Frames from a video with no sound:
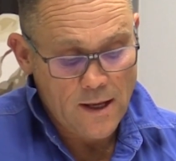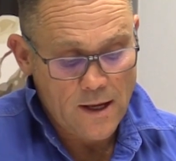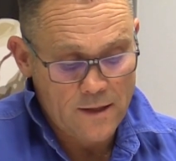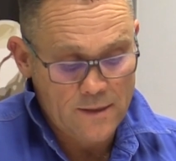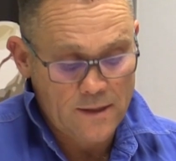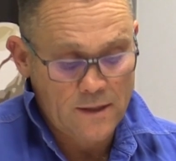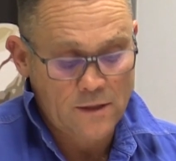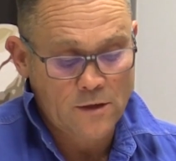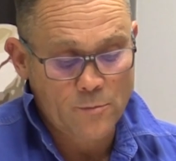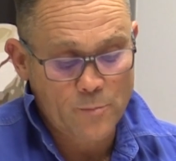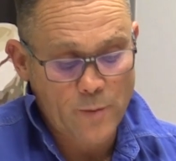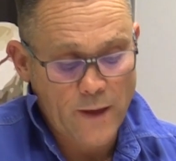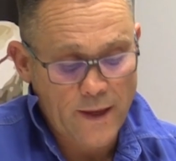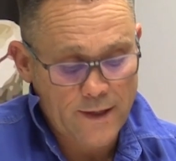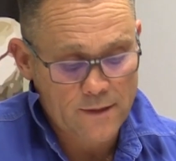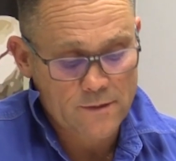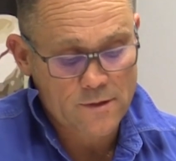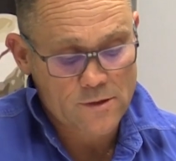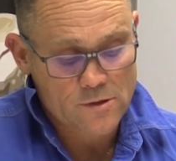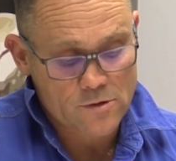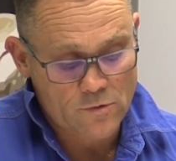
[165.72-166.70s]
and then I'm back
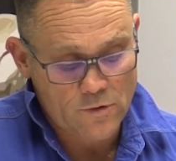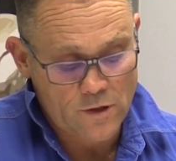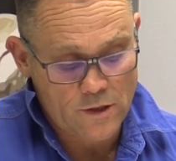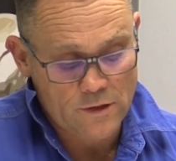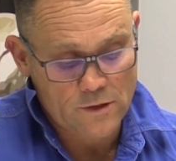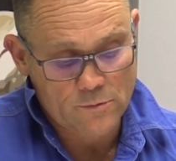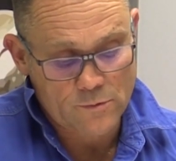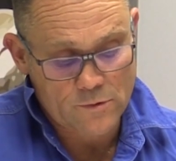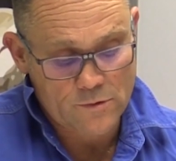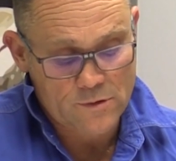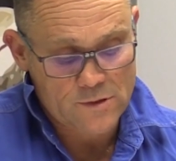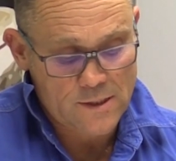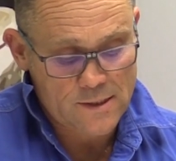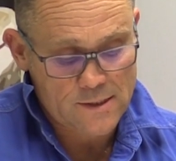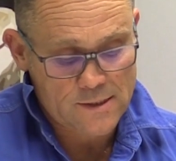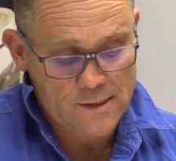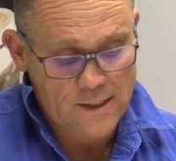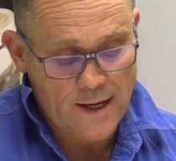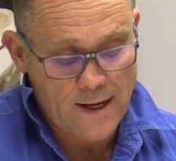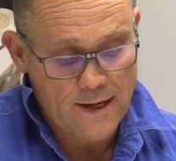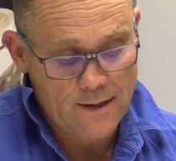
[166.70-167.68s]
at the screen that we were
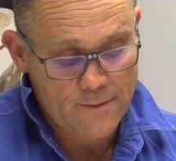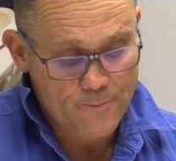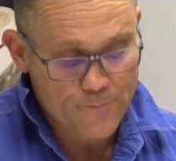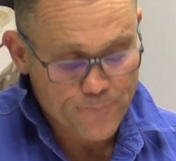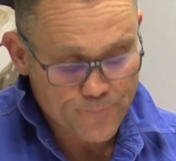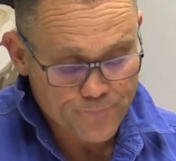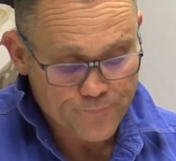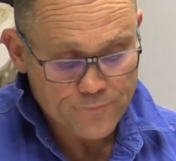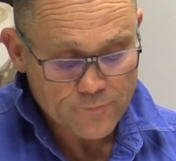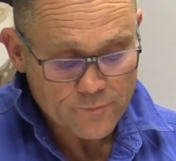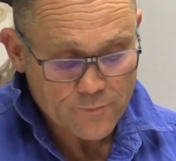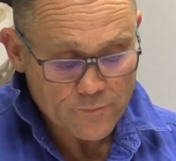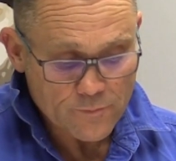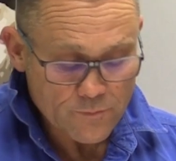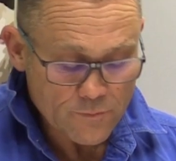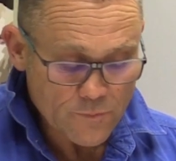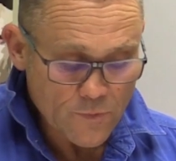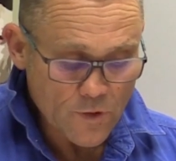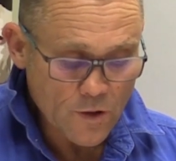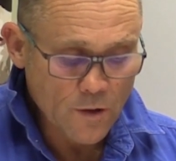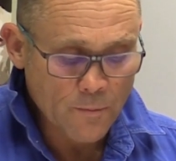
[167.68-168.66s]
just at.
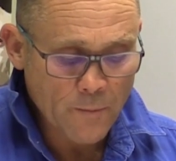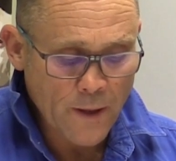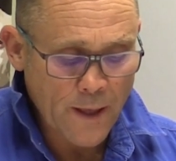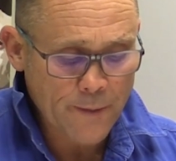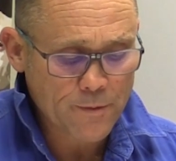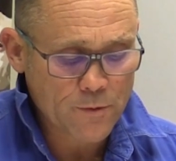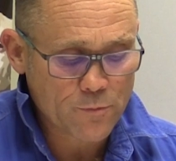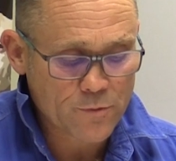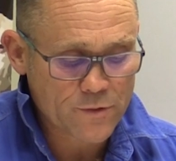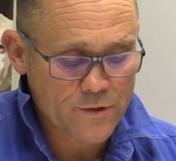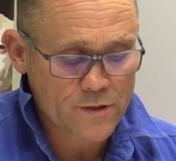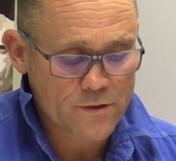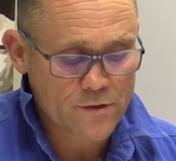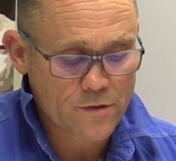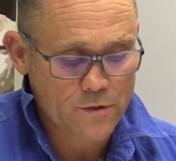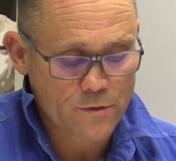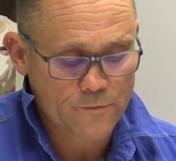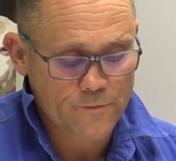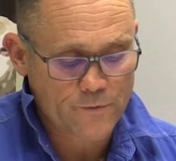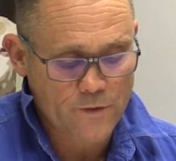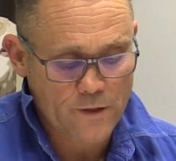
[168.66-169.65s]
I'm happy with the
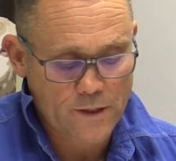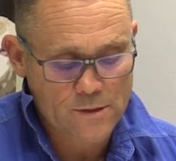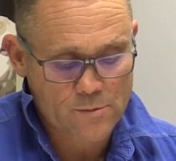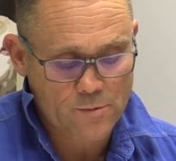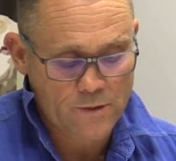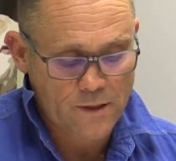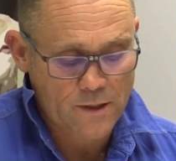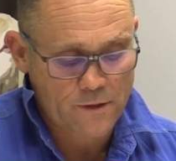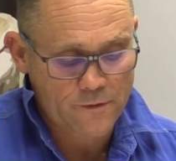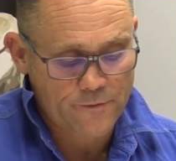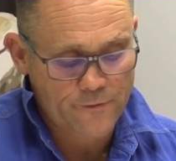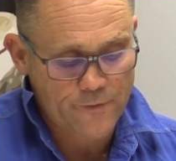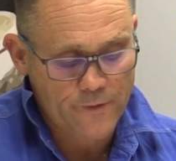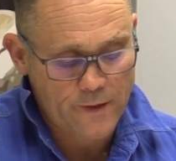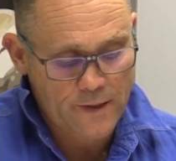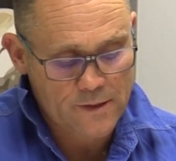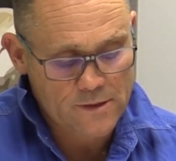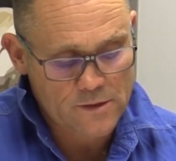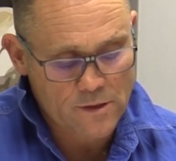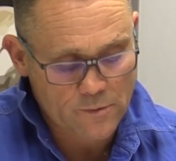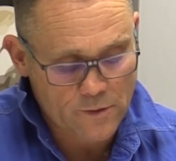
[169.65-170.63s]
two feeds we're going to
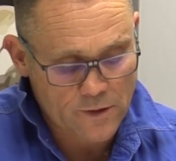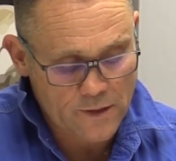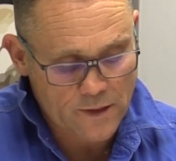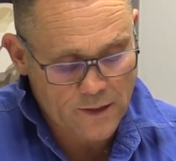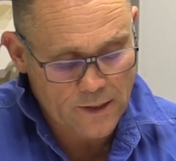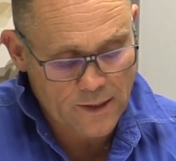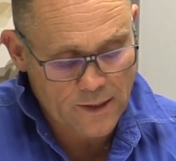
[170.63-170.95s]
feed, so I'm going to